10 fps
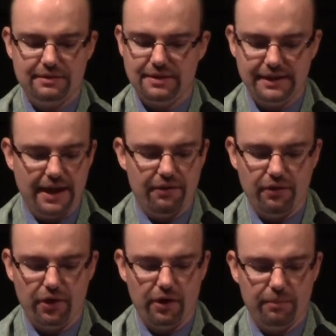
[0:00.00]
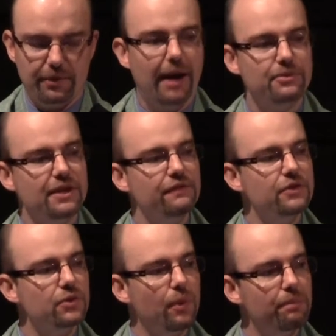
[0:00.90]
together, perhaps even
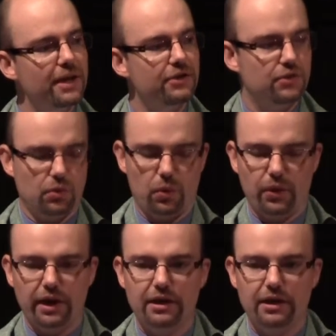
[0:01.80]
to a big story.